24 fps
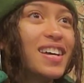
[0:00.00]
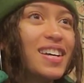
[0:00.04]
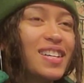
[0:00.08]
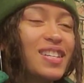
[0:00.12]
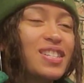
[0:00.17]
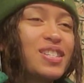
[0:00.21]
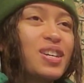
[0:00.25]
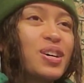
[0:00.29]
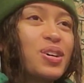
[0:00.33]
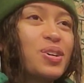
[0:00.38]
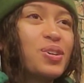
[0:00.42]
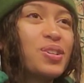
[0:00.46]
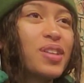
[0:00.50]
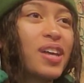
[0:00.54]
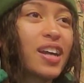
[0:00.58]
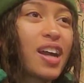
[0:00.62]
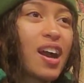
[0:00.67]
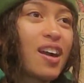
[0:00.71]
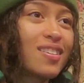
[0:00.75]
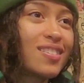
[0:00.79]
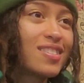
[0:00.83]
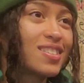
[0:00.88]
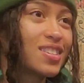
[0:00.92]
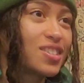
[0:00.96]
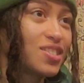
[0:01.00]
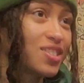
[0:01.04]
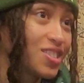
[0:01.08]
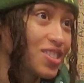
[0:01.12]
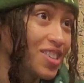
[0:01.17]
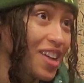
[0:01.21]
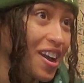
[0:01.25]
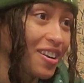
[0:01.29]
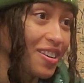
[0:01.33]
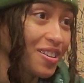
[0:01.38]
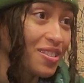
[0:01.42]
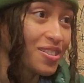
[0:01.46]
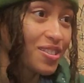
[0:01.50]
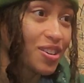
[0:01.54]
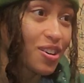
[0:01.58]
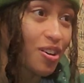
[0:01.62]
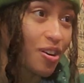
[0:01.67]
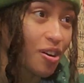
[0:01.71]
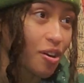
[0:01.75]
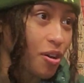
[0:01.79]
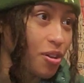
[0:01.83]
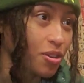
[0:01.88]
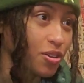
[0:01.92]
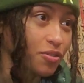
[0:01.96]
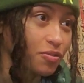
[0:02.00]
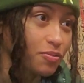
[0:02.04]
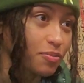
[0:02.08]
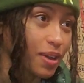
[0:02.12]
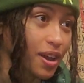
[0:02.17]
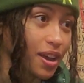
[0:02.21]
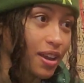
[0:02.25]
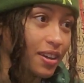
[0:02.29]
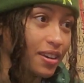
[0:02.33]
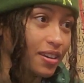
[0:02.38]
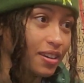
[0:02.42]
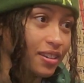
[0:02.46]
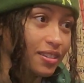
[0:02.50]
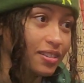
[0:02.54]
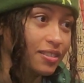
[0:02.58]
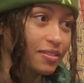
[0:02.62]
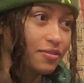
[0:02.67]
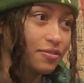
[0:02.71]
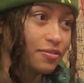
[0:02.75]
So like honestly, just shout out to all of my